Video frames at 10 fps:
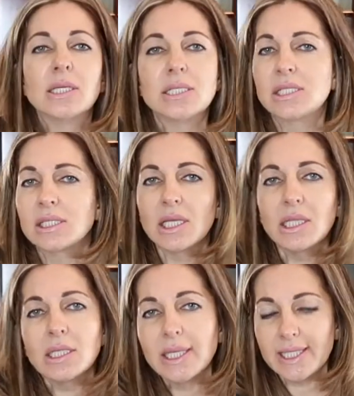It's
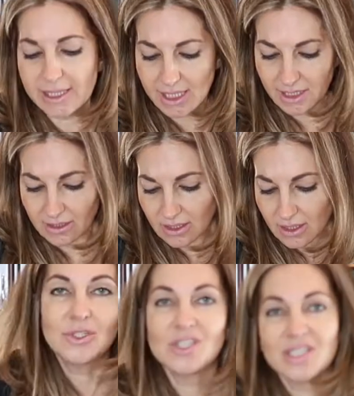still easy,
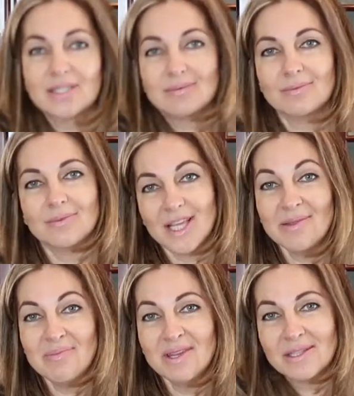it's just
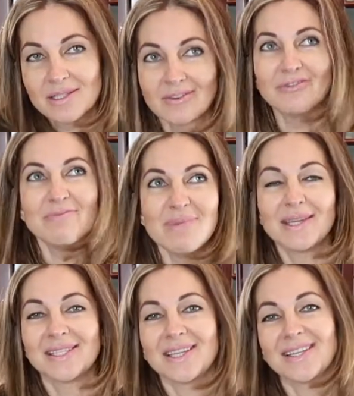10 minutes of
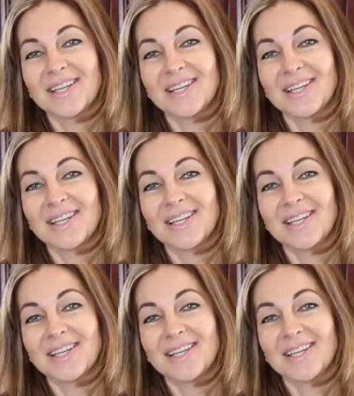mixing.